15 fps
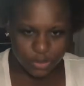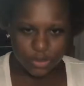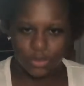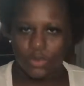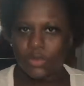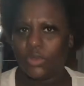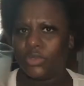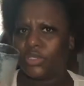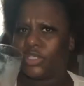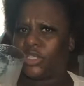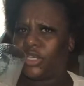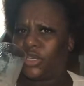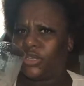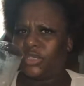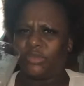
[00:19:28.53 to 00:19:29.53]
Oh,
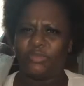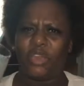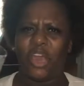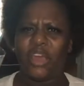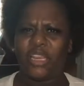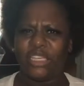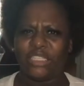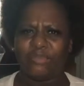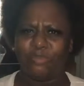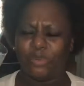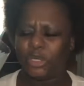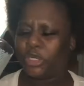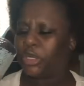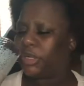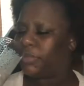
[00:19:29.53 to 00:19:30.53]
excuse me, all these
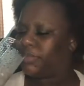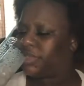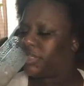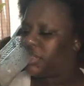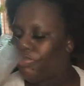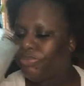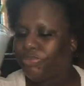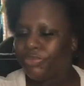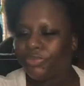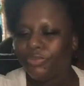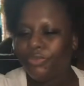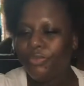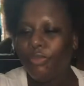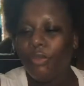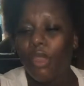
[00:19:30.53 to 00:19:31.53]
burps.
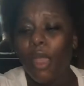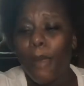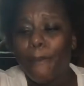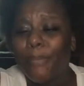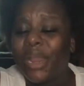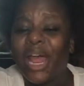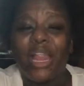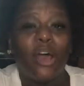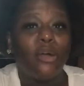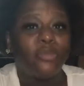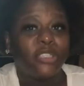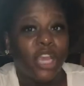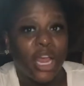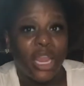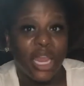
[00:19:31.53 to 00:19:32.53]
But I hope
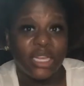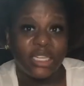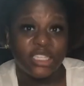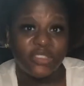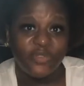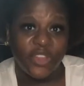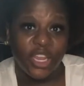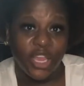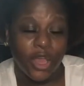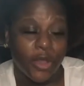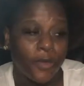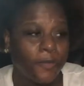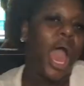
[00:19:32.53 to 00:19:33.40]
y'all like this video.